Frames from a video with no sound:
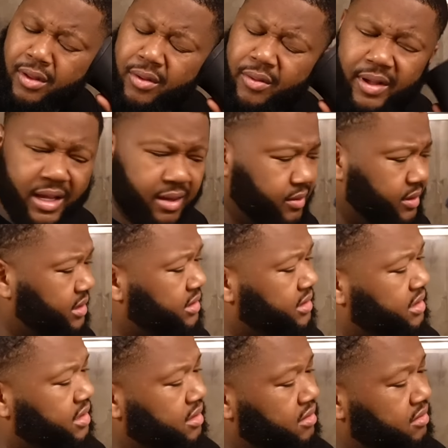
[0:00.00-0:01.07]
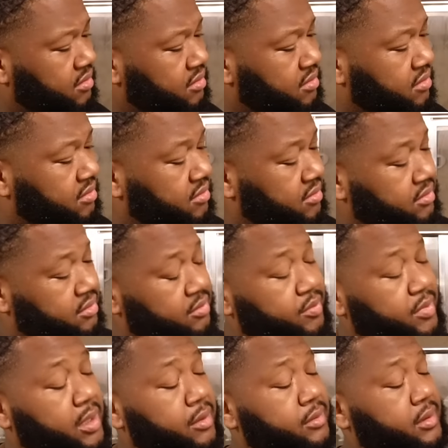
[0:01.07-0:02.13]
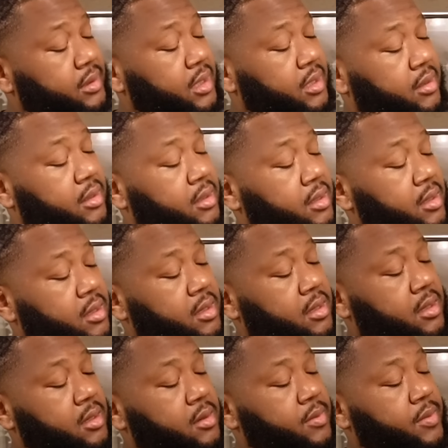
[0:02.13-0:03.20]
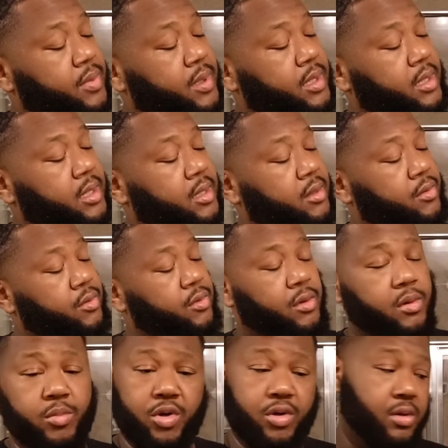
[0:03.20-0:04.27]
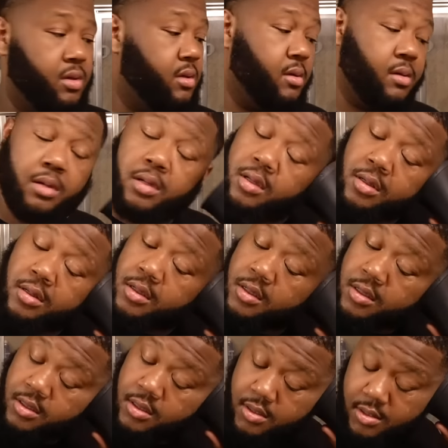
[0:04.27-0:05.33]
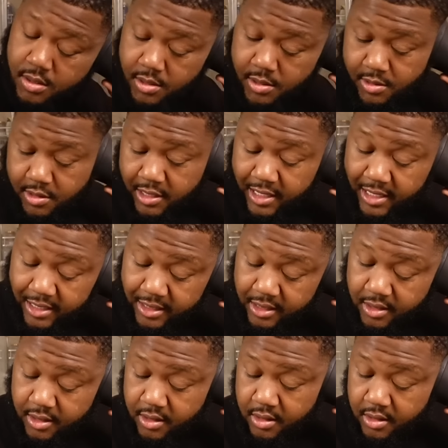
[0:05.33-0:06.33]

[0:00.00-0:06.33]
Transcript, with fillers: Wait, what is it on? Post, no. Put it on normal. Okay.